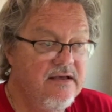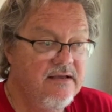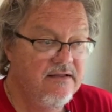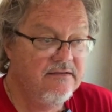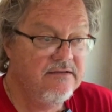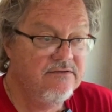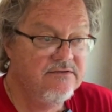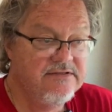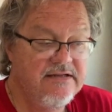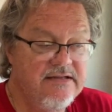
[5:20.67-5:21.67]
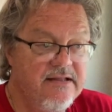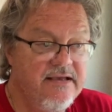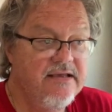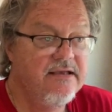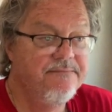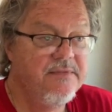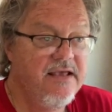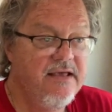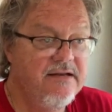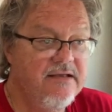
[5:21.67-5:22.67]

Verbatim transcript: a little city lake, and